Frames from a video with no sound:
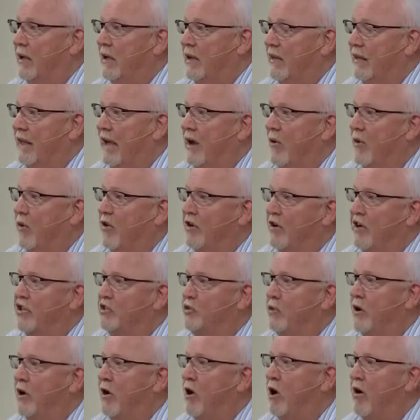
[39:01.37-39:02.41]
they were
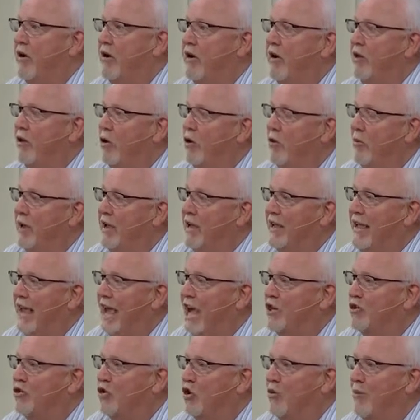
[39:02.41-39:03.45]
disregarding or being
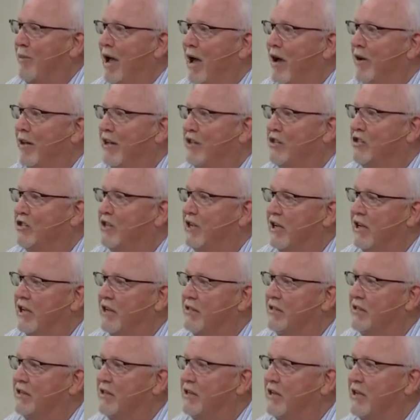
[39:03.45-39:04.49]
casual about his his
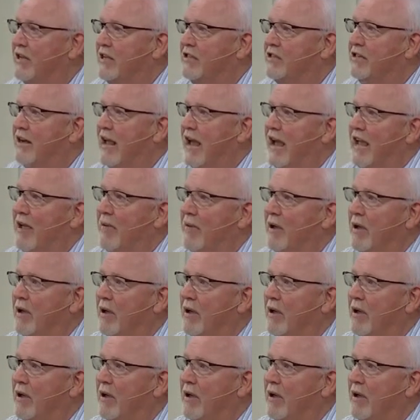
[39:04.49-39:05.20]
his name.